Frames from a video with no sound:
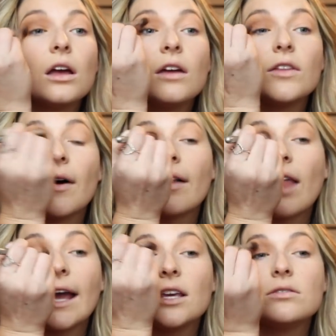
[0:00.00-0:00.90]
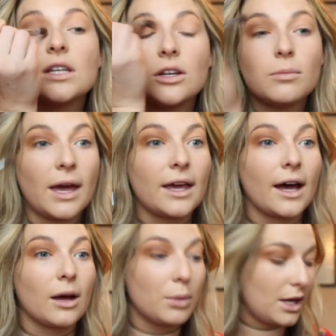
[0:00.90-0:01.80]
Even though I like using new
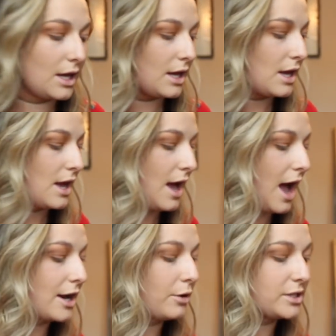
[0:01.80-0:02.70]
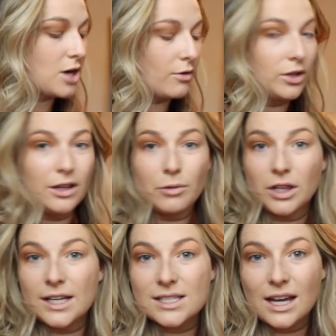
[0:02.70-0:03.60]
makeup, I know it's not really
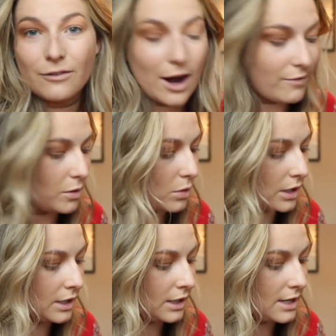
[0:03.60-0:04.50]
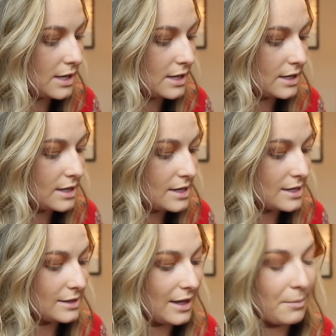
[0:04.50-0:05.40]
realistic for everyone,
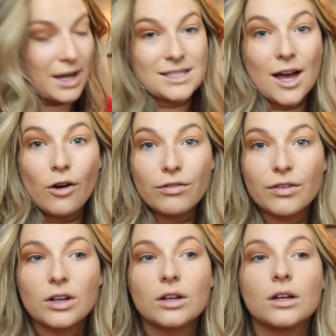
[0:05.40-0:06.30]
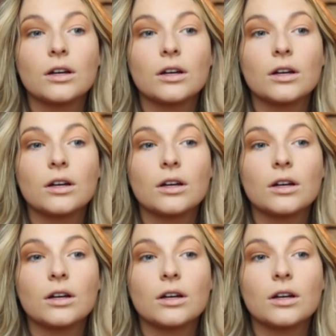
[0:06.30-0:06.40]
like myself.